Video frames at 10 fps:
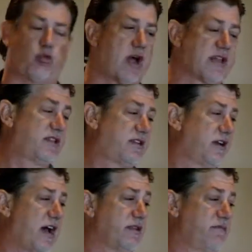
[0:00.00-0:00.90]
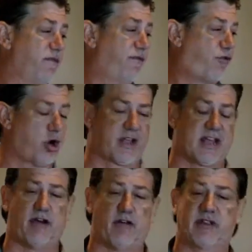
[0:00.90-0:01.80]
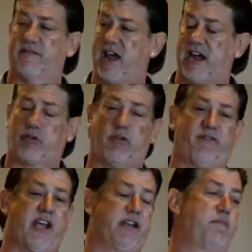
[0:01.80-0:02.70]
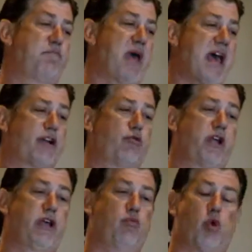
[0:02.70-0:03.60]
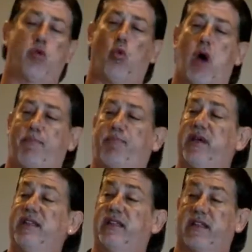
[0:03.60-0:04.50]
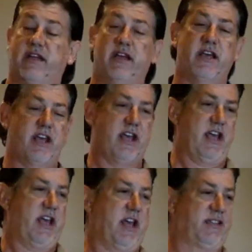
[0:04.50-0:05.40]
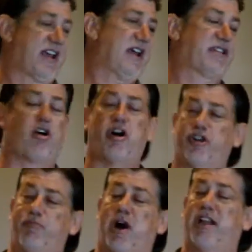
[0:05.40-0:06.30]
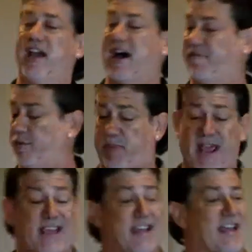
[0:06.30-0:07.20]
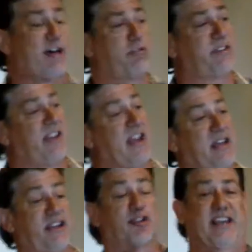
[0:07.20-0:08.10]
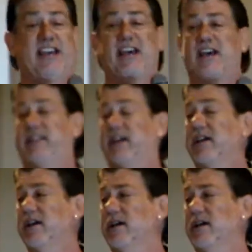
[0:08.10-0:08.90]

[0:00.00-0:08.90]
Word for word: arrested on four counts of aggravated battery with weapons and takes all your money out of your bank account and takes your kid,